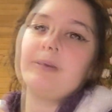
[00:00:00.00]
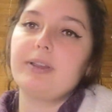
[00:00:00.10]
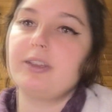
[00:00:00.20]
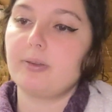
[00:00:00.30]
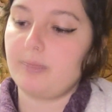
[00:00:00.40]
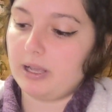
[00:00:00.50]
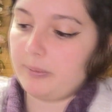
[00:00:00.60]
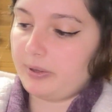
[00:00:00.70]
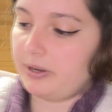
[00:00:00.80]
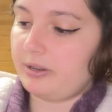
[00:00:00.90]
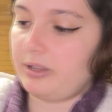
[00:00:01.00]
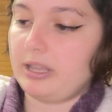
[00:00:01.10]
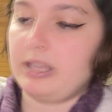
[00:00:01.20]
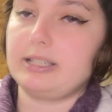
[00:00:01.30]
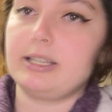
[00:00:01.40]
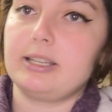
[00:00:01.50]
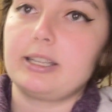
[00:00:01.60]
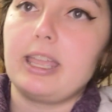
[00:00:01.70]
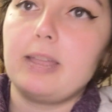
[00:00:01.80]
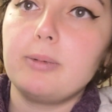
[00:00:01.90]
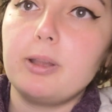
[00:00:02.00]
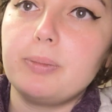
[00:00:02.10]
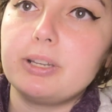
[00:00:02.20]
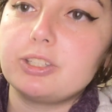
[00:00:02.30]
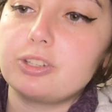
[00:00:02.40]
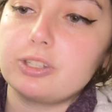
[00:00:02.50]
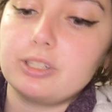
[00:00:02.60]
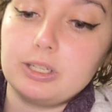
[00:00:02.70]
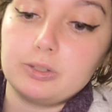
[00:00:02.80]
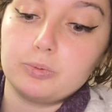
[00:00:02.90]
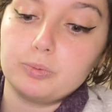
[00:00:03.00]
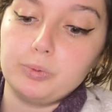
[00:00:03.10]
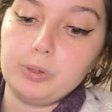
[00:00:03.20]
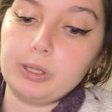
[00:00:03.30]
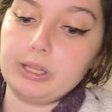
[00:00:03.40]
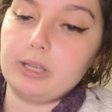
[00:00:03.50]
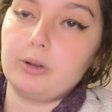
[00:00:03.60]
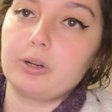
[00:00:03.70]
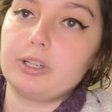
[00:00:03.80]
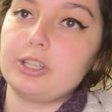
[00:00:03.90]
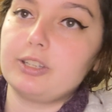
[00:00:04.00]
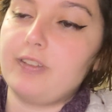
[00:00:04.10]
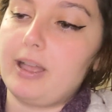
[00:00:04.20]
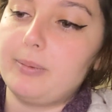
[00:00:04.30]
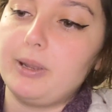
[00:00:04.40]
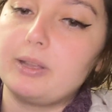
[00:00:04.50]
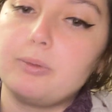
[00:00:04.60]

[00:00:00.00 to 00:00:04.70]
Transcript: how well you can pick up on it in camera, but it's a really gorgeous fabric.